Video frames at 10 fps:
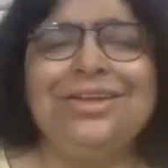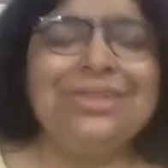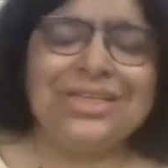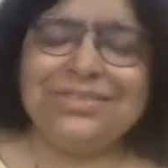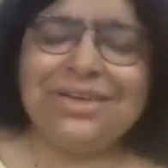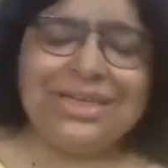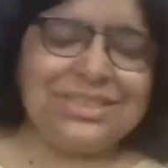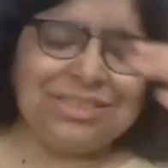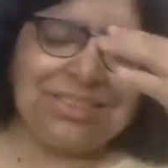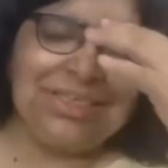No, that's a very
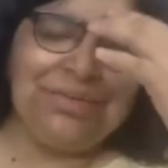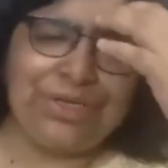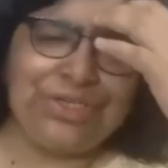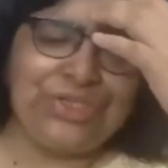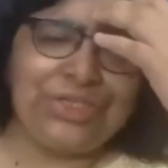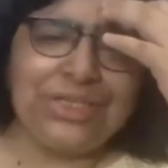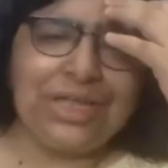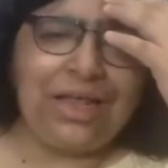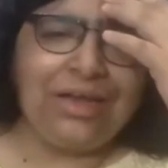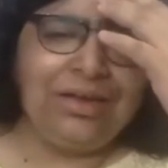interesting question,
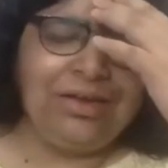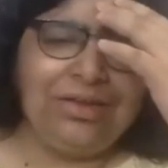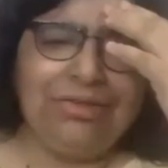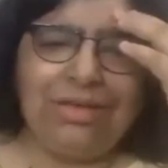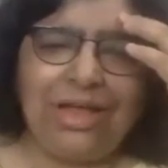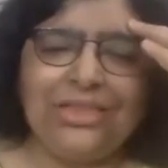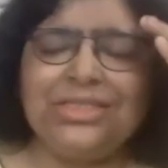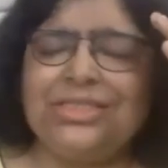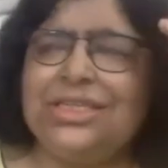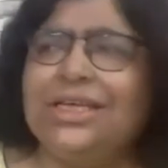and I'll
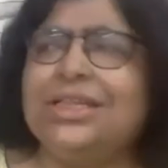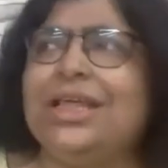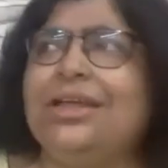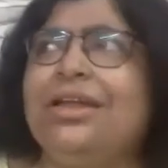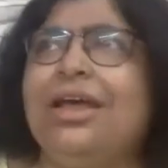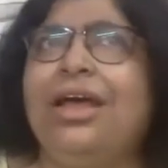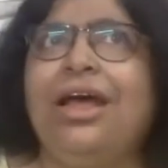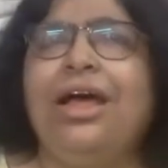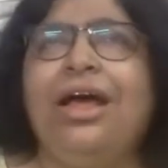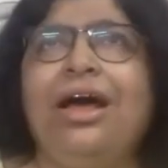just say that
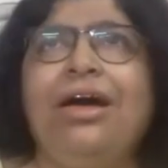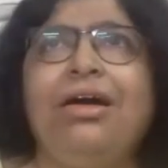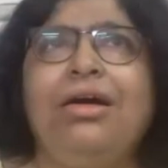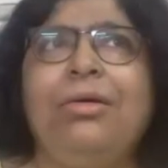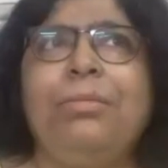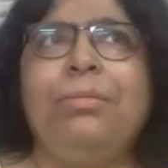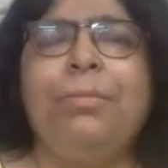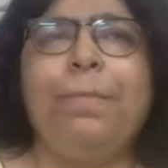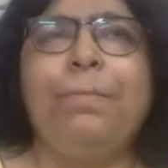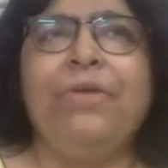uh,
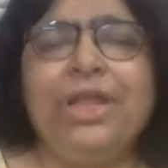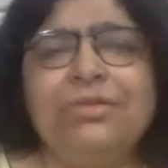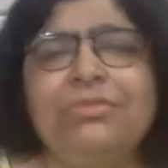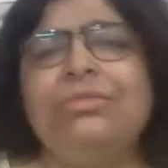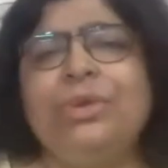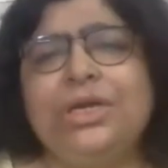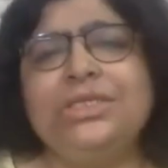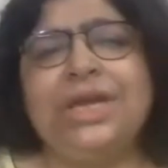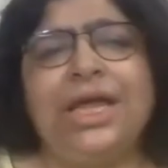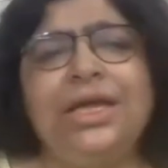whenever we are
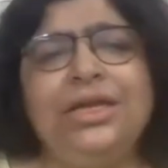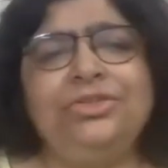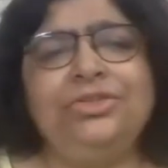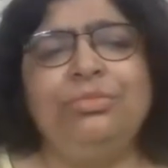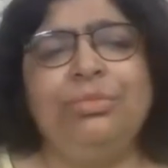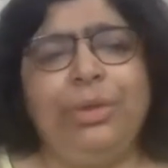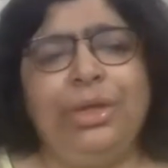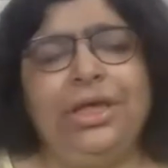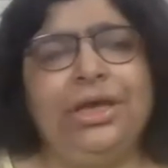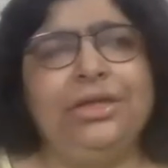trying to
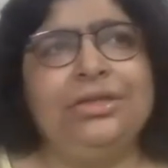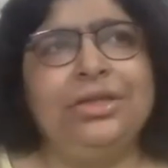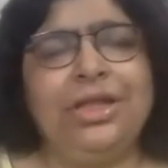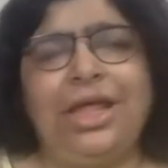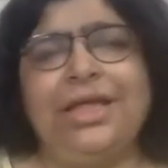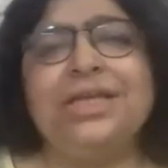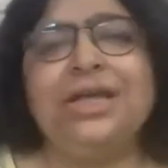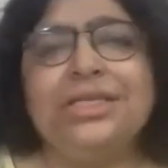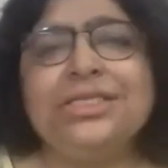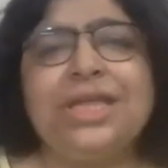make the clients
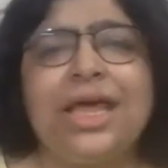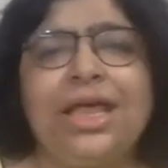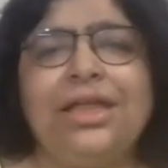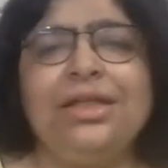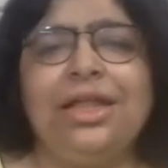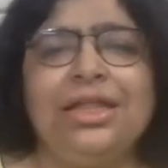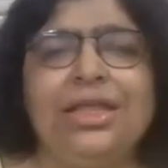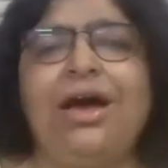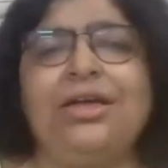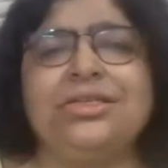understand, and
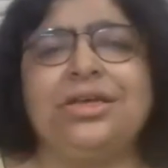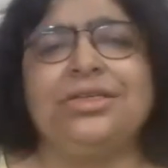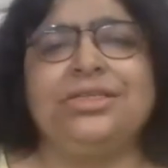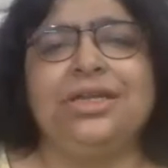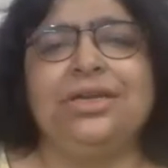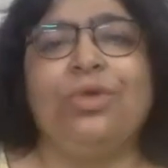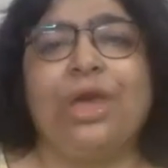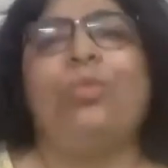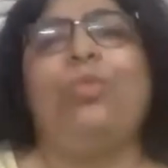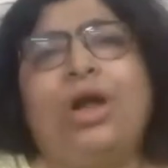they ask us that,
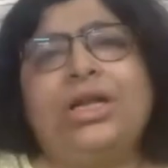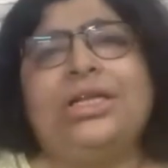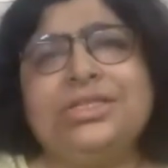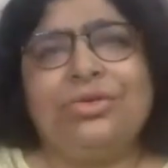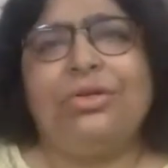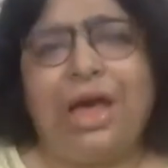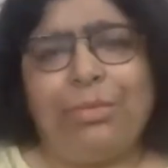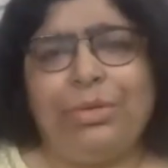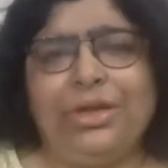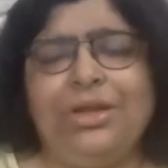okay, what is going to
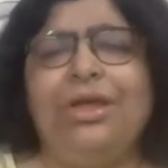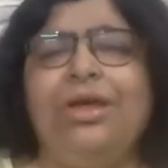happen?